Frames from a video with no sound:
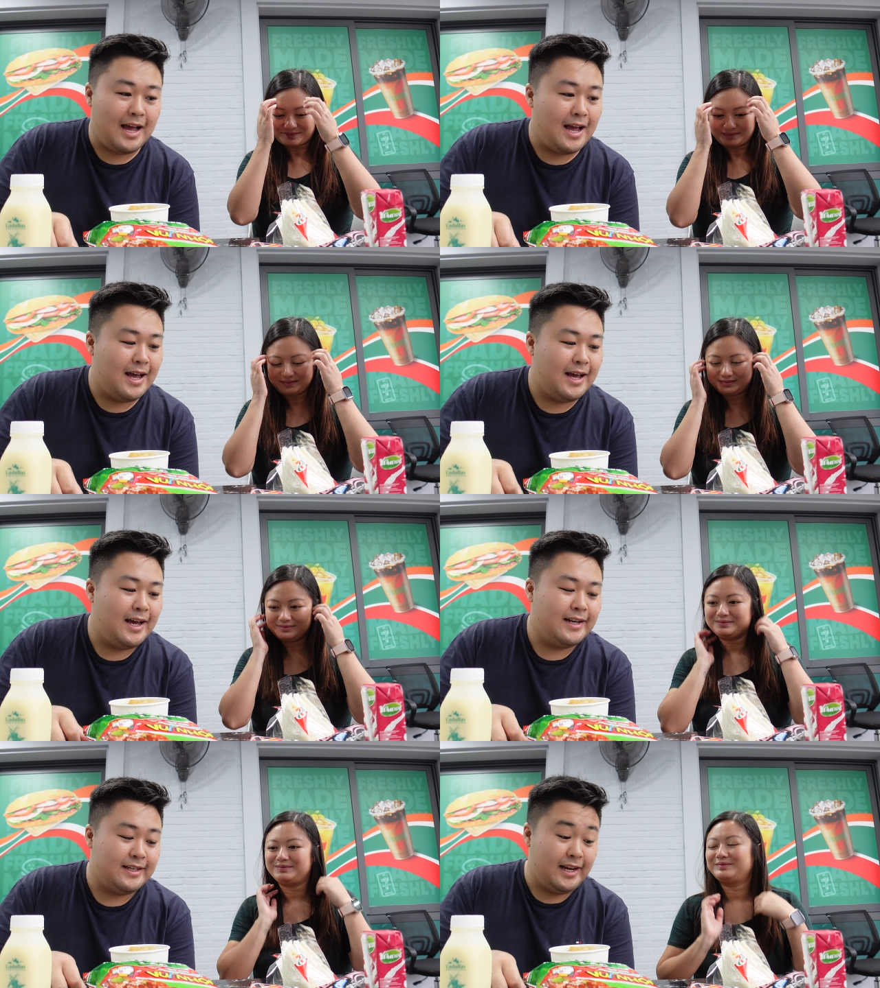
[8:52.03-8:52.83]

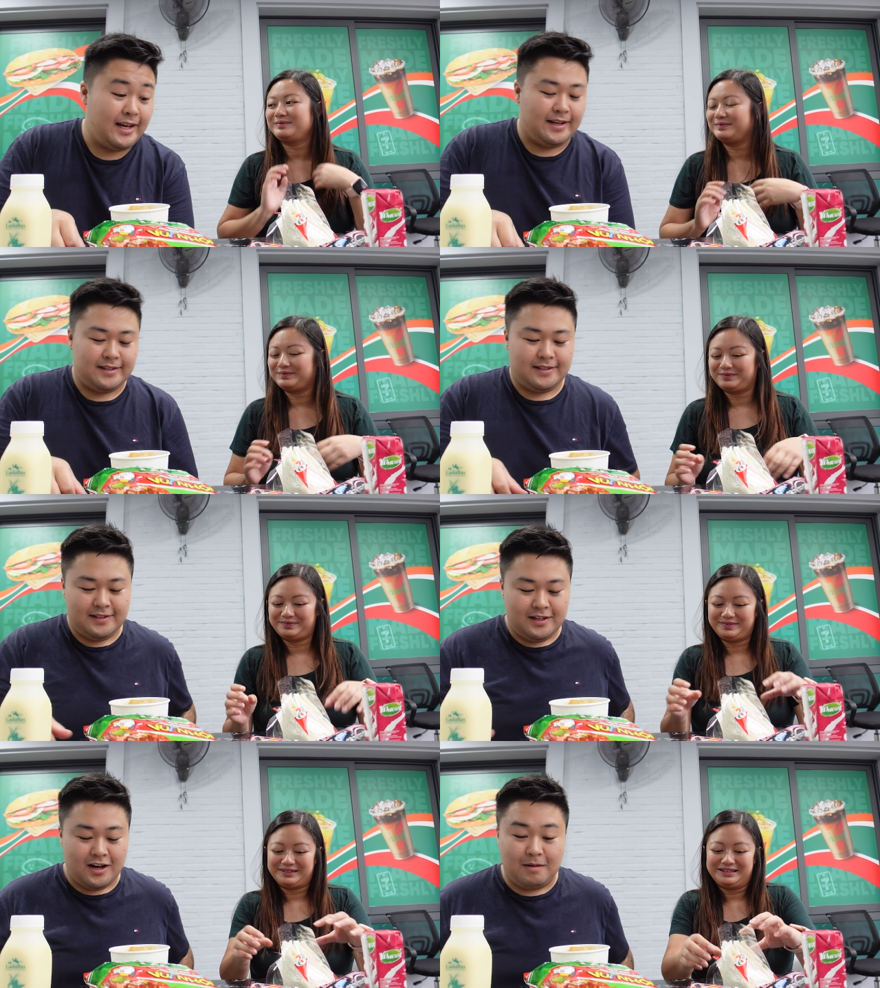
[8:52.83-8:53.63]
Speaker 1: And yeah,
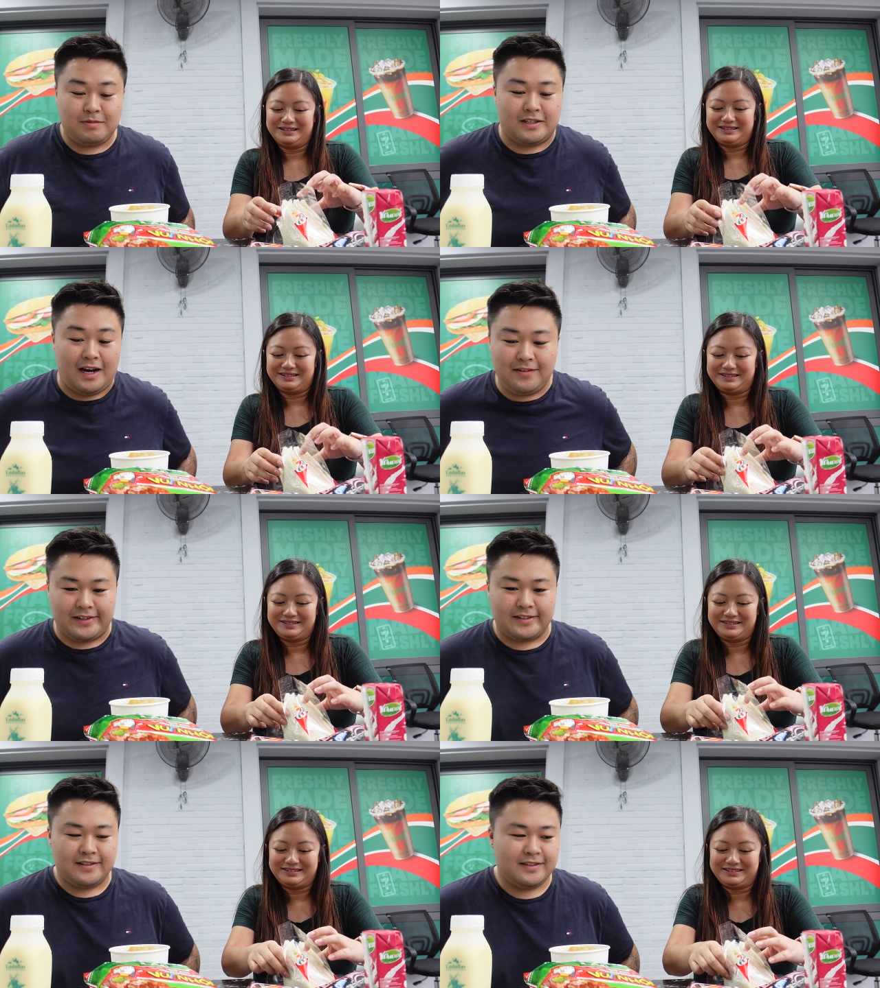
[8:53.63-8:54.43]
I'm starving.
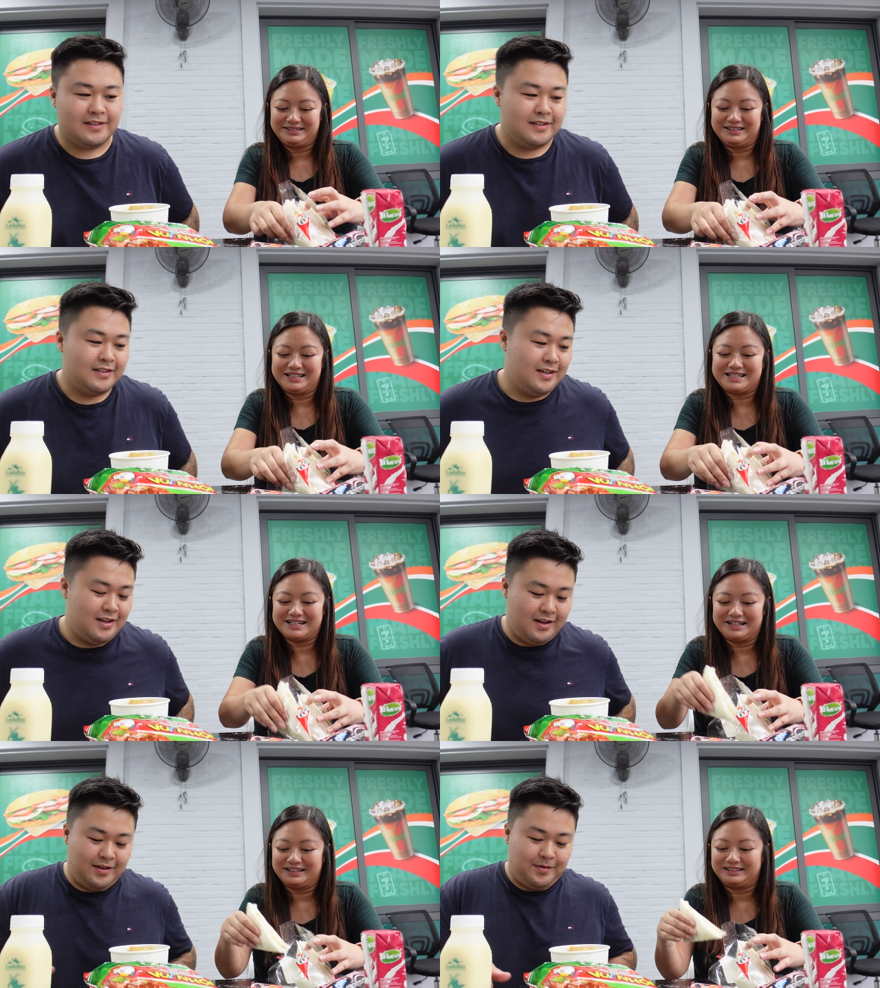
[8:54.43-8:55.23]
Let's
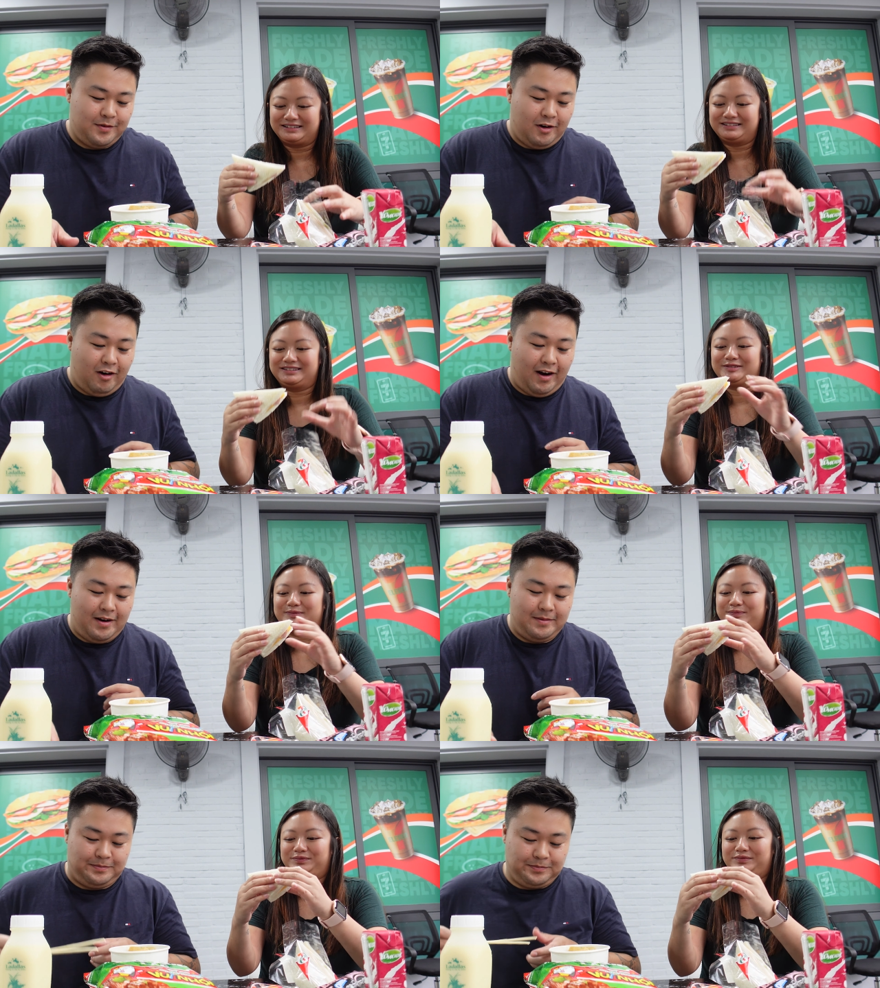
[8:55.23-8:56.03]
dig in. Alright.
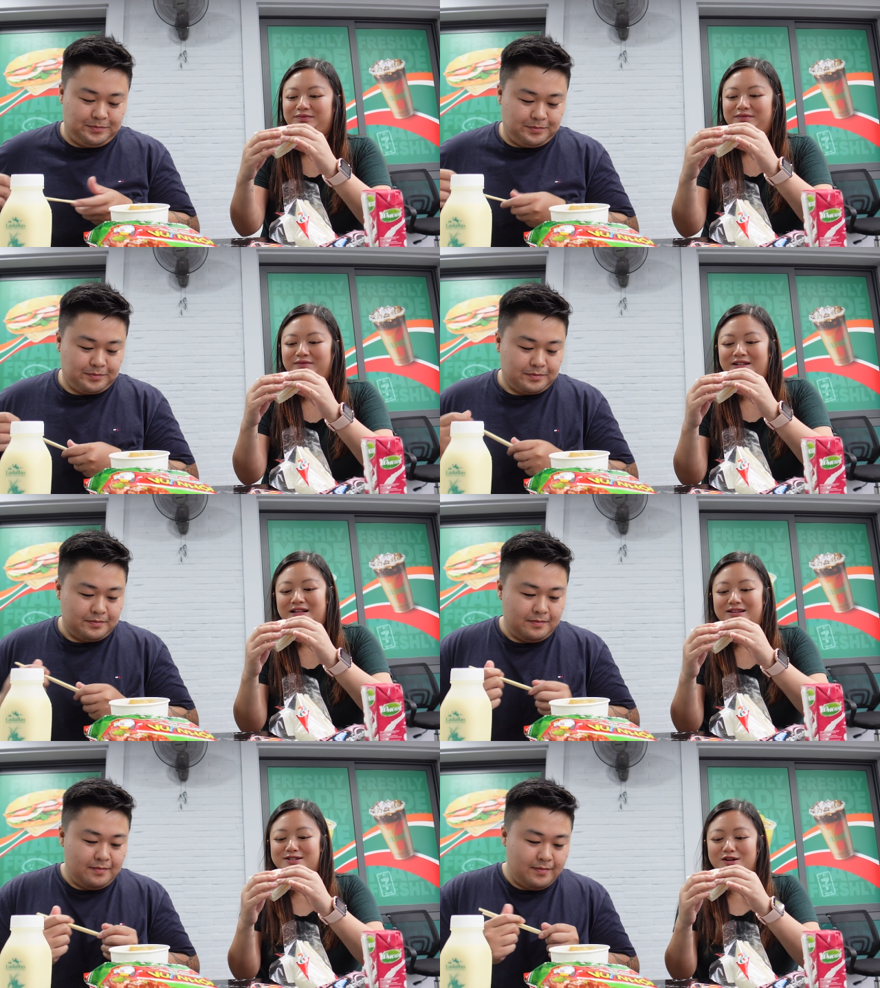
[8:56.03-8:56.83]

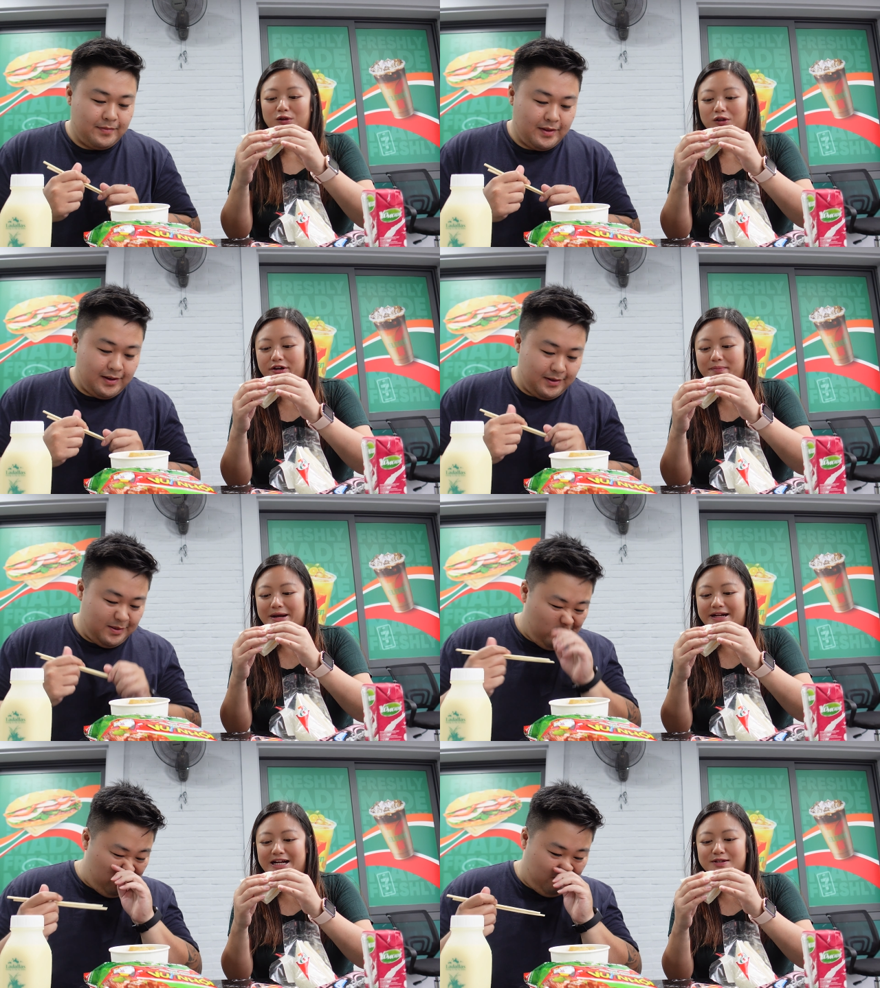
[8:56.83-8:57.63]
Speaker 2: A lot of
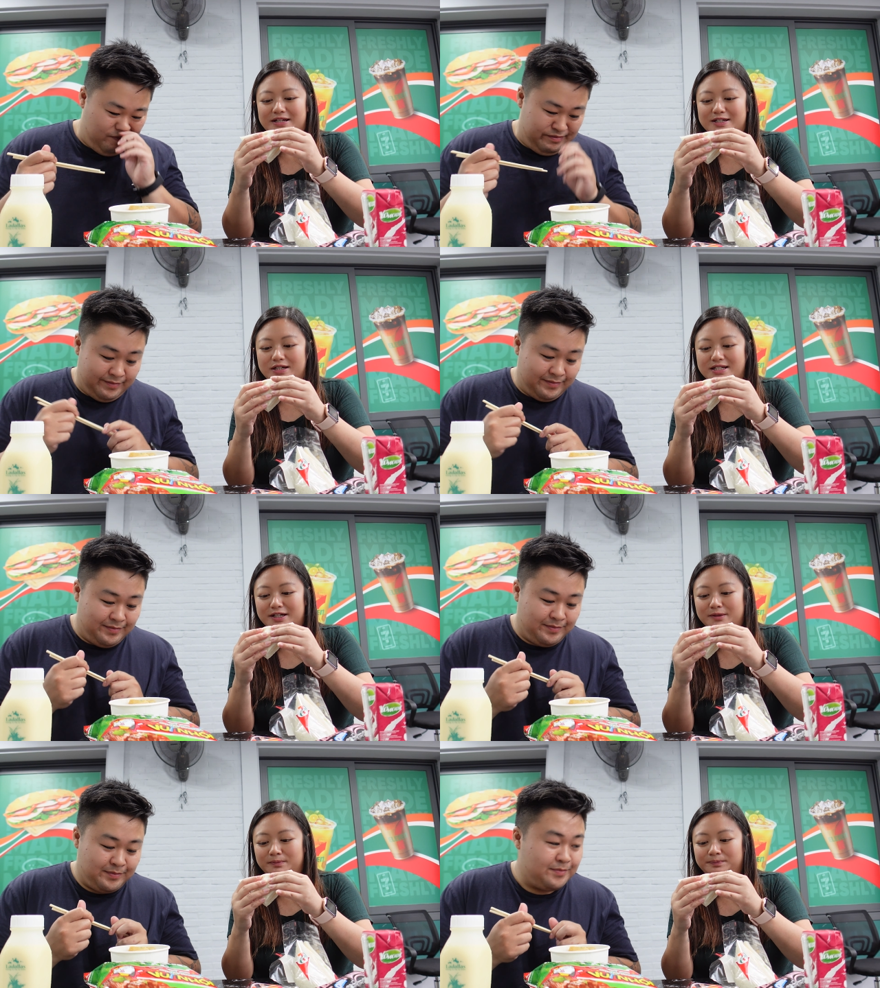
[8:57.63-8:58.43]
mayonnaise in this,
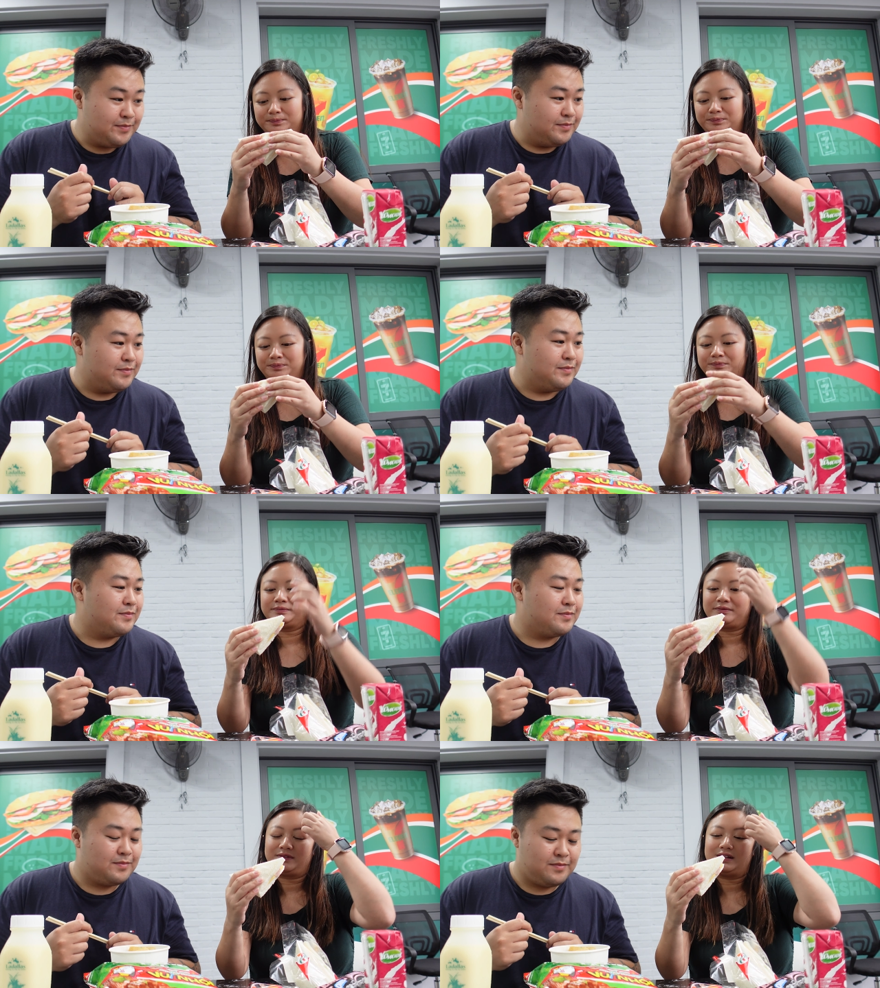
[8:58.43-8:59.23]
honestly.
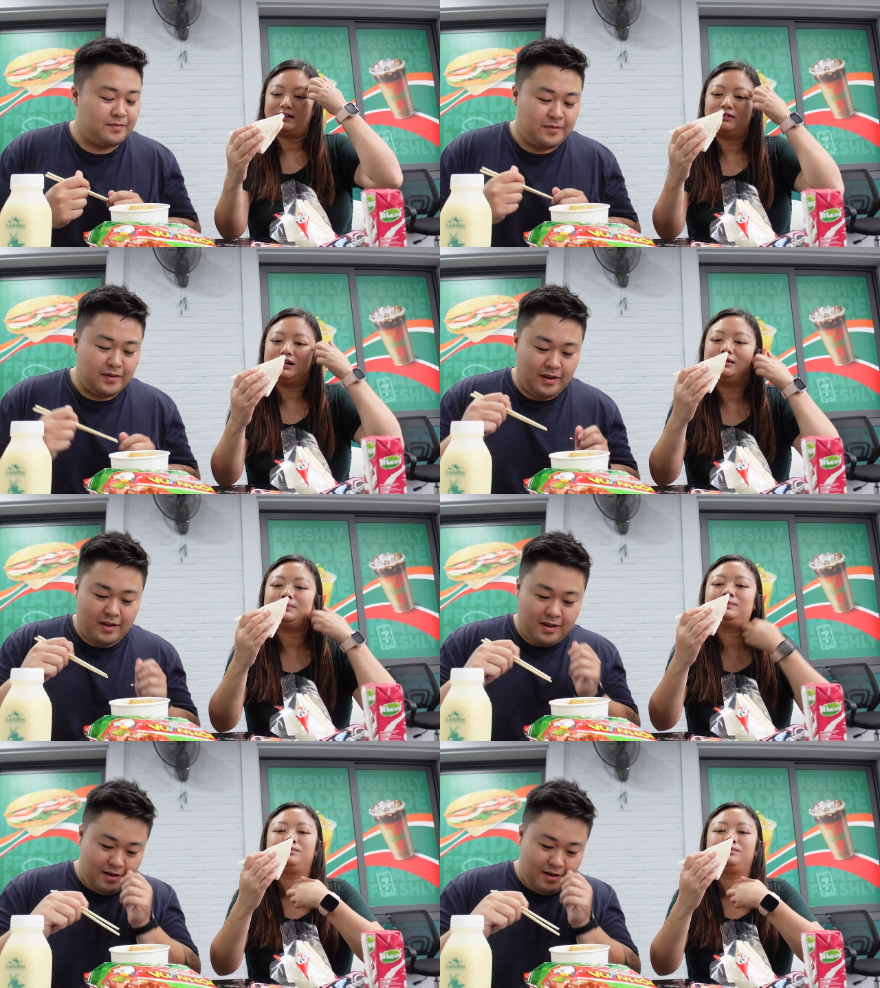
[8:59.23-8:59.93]
Alright.